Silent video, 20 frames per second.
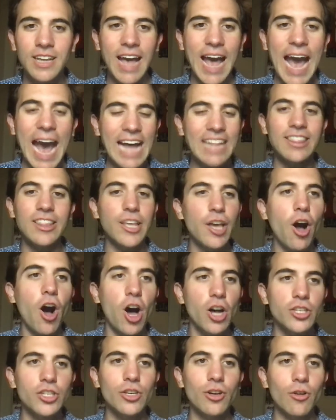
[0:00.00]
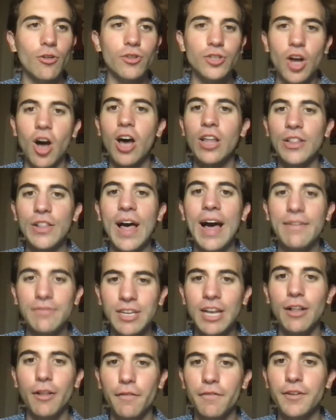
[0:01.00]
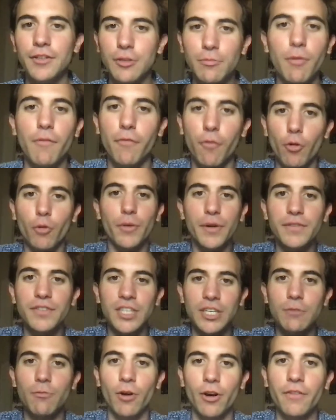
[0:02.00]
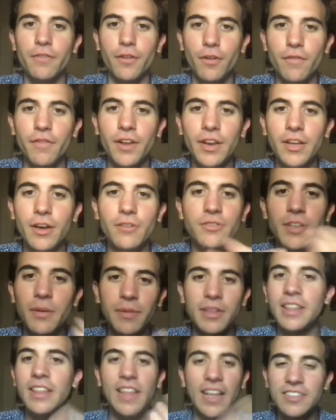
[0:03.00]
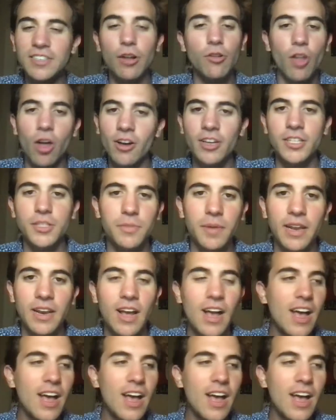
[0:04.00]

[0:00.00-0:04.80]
at the Oscars on live television before we've seen one of your videos. I mean, that's how long it's been.